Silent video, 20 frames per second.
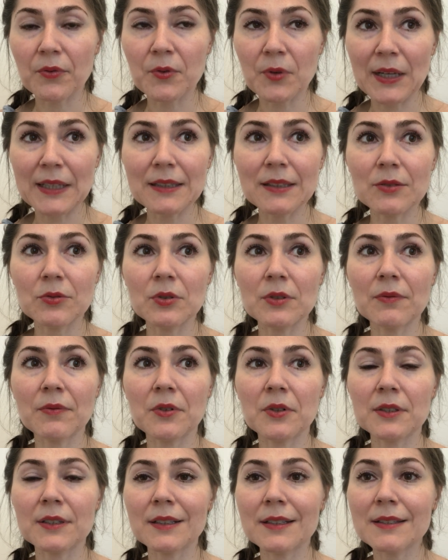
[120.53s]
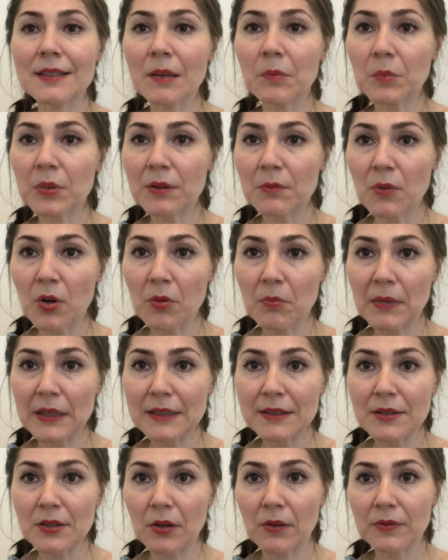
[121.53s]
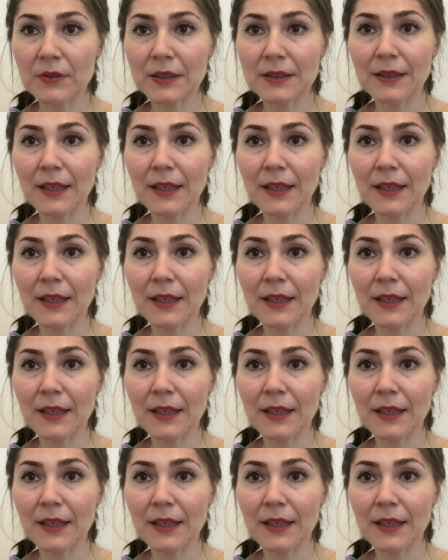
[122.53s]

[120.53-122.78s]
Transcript: gratitude for the simple moments of the